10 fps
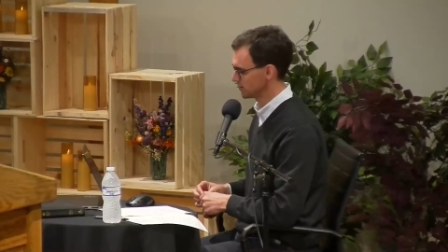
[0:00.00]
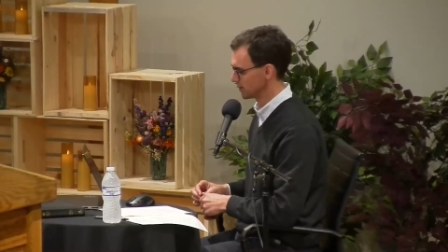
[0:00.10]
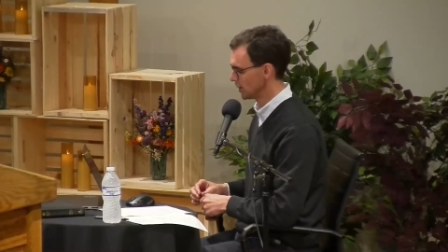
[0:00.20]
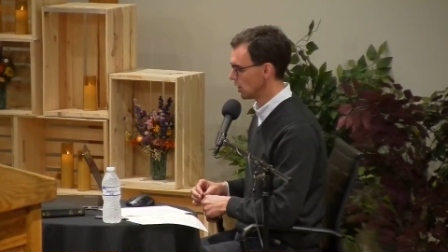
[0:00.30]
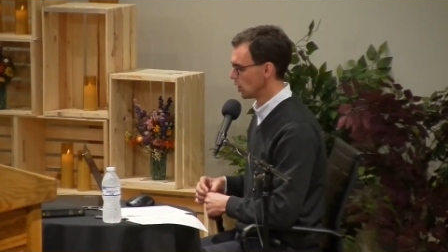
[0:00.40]

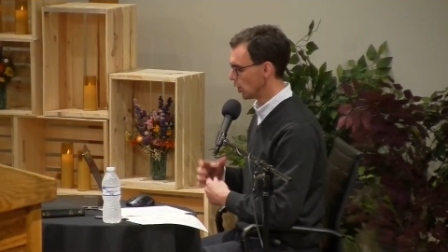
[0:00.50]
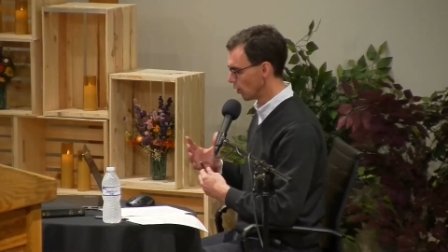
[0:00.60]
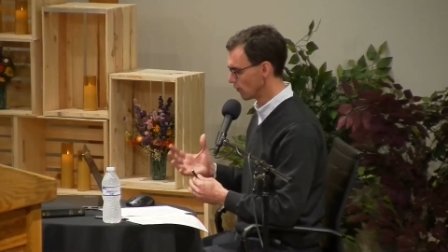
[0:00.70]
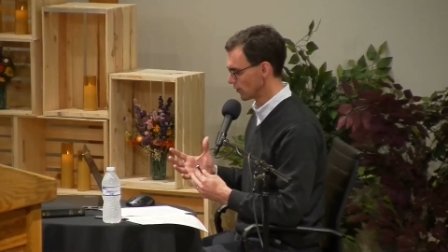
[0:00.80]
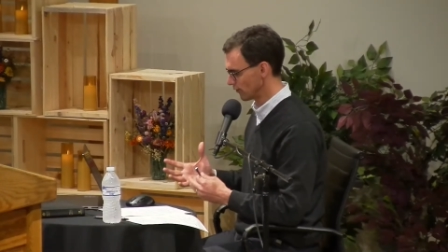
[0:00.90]
but
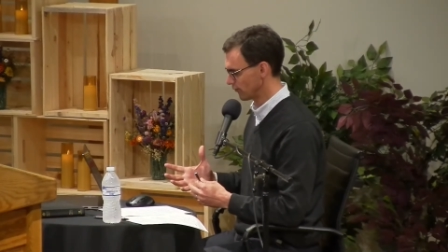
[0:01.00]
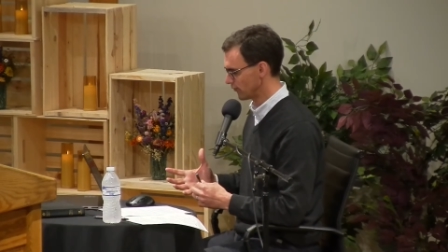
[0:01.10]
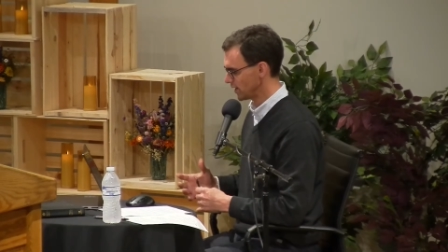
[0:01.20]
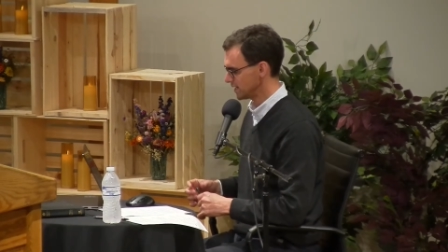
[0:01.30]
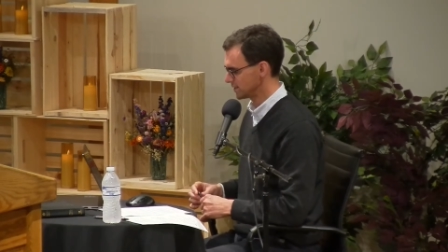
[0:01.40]
over the
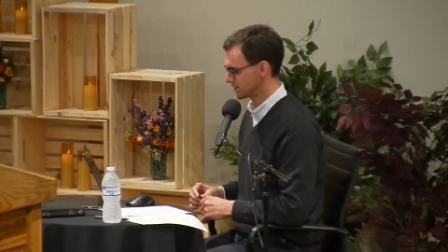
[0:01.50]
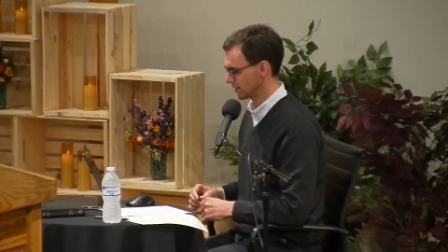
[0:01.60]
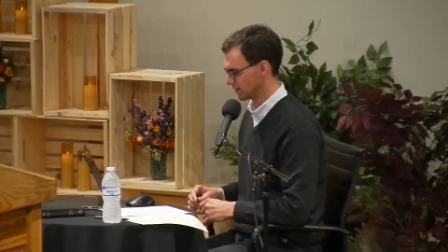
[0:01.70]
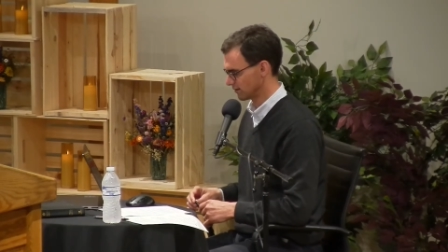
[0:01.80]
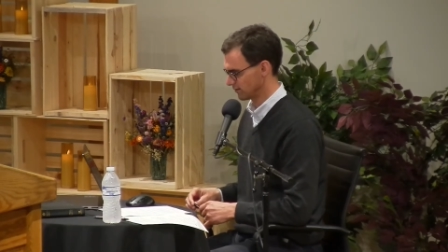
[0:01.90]
face
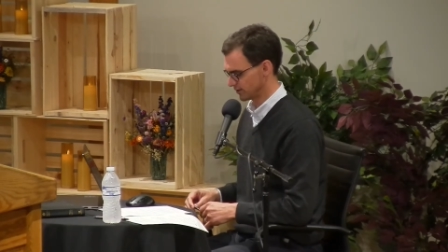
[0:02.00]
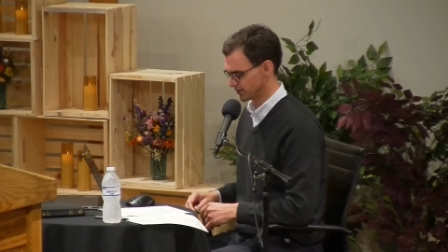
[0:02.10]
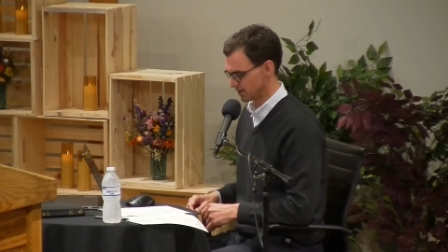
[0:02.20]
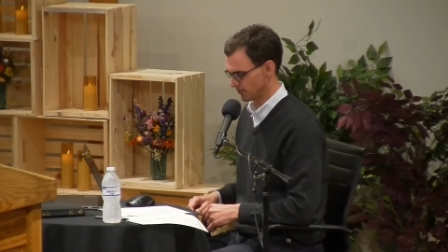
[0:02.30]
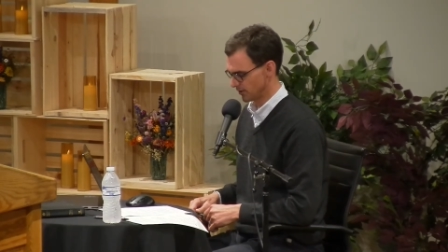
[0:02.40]
of
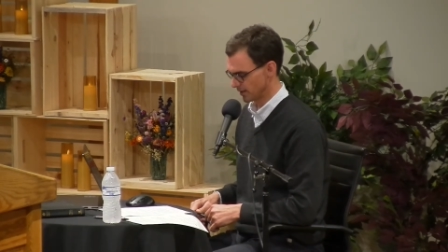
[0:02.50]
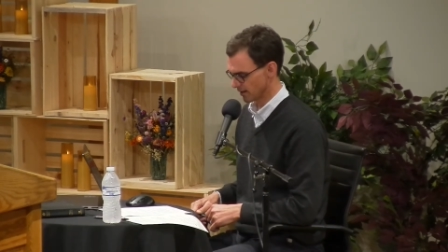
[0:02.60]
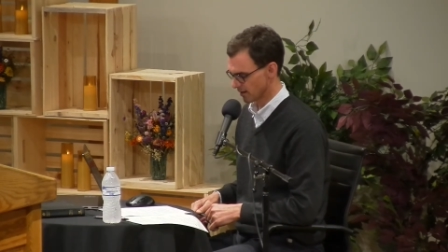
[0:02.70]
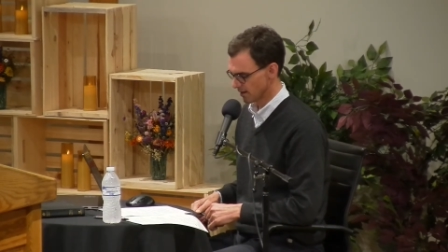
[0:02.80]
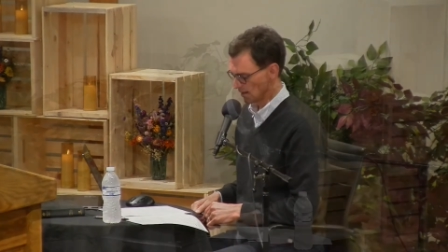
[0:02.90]

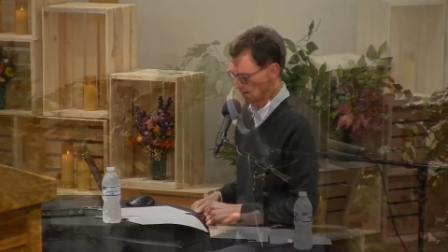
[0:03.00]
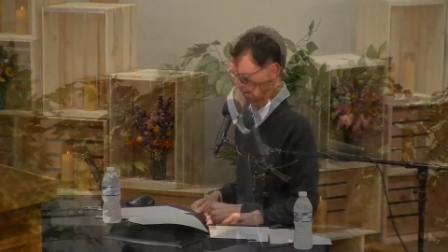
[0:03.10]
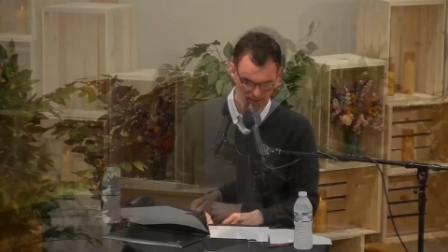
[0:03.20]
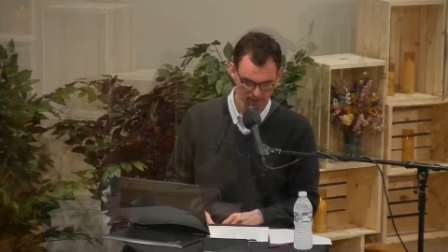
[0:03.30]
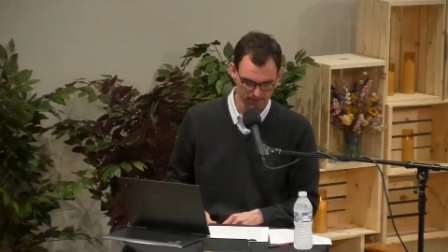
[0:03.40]
something.
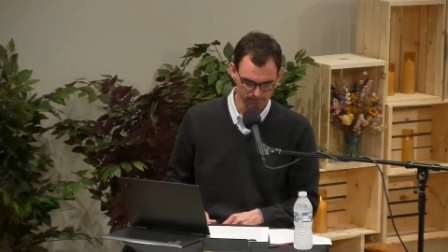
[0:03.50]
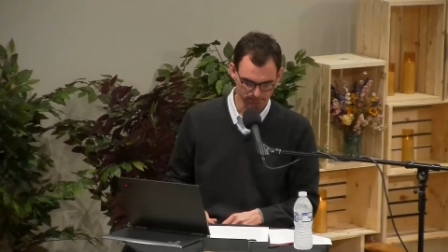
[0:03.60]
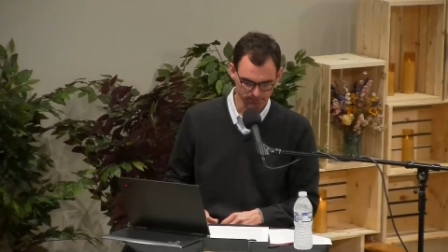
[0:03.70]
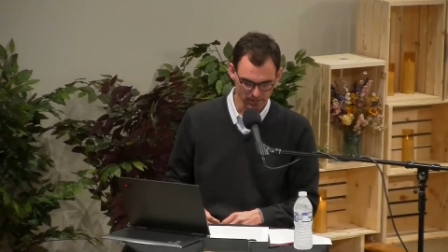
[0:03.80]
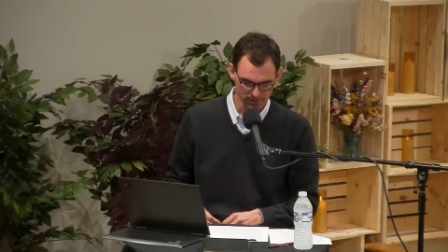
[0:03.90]

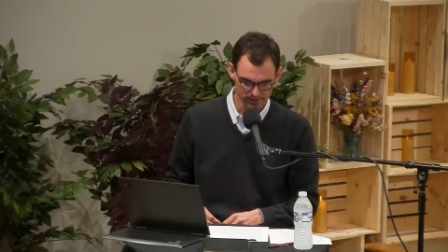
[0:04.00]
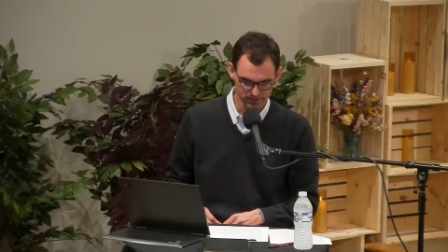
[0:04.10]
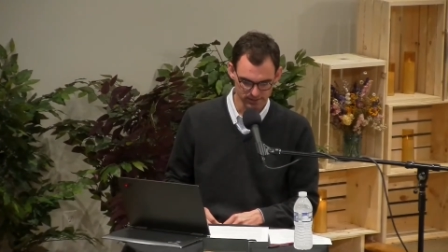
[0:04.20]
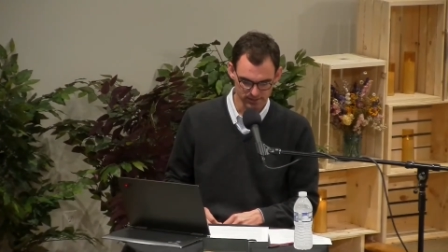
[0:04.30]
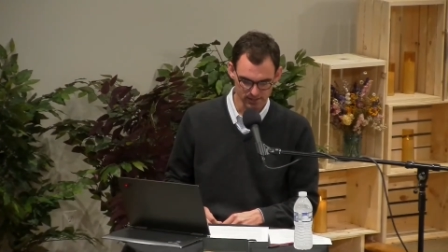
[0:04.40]
Um, this
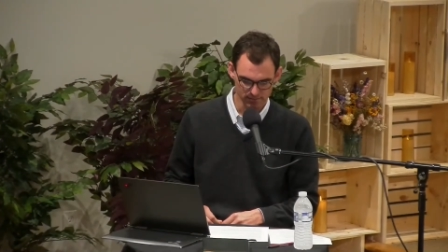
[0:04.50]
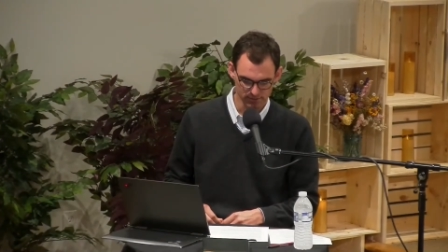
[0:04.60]
is the same